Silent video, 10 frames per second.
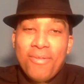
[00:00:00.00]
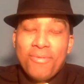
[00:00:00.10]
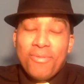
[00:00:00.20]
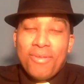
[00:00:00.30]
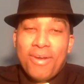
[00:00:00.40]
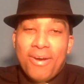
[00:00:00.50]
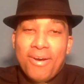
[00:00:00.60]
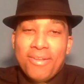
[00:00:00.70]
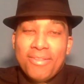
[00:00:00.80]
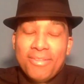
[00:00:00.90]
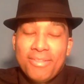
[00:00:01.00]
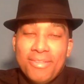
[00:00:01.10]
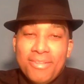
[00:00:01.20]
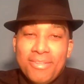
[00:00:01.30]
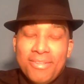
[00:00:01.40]
through
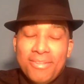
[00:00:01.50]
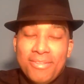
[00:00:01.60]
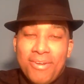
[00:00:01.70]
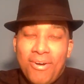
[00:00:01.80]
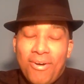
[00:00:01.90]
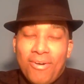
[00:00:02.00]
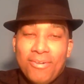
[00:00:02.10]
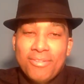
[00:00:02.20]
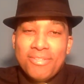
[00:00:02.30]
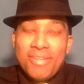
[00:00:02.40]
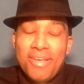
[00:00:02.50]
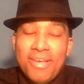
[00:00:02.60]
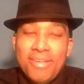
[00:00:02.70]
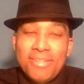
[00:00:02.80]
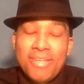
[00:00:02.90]
the halls.
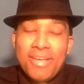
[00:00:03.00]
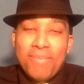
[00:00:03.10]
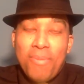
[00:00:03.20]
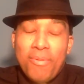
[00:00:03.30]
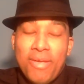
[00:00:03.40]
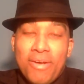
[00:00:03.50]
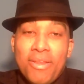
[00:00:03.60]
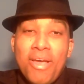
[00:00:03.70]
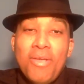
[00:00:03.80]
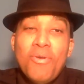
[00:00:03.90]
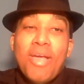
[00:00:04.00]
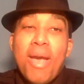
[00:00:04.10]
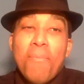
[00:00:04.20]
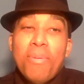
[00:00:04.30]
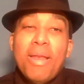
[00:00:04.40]
You saying people yelling, "You
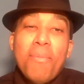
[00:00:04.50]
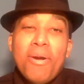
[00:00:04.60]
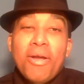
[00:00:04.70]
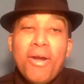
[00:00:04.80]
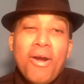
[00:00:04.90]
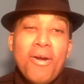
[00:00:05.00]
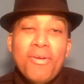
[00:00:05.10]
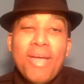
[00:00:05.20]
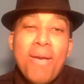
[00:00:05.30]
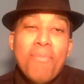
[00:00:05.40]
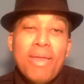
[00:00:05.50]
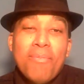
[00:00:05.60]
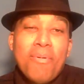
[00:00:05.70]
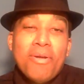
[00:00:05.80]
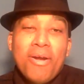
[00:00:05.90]
can't beat up on a girl! You can't beat
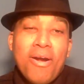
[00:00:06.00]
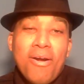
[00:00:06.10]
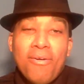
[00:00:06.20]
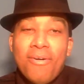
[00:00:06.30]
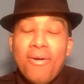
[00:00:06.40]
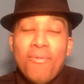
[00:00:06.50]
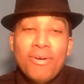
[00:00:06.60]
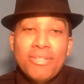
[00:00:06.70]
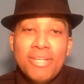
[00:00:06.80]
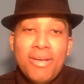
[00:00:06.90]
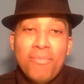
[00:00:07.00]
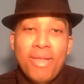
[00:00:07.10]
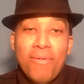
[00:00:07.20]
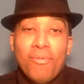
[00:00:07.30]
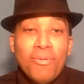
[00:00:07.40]
up on a girl!" Well, he's gonna
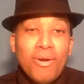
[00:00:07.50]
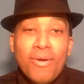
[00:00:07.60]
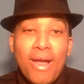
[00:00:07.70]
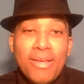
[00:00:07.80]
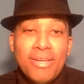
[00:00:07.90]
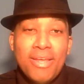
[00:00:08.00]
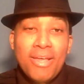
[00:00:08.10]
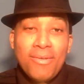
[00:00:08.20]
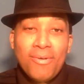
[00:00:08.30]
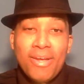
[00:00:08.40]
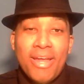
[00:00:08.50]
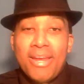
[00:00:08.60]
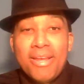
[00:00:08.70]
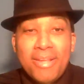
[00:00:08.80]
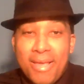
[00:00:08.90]
be like, "Well, look what I did to Hillary,"
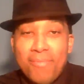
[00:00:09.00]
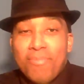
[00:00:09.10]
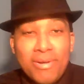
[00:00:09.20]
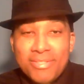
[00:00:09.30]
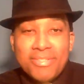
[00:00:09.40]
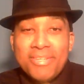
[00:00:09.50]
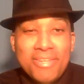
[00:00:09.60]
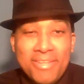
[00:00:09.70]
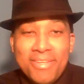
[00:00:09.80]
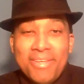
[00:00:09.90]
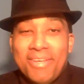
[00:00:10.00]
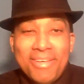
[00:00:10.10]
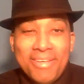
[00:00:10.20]
and then keep punching, and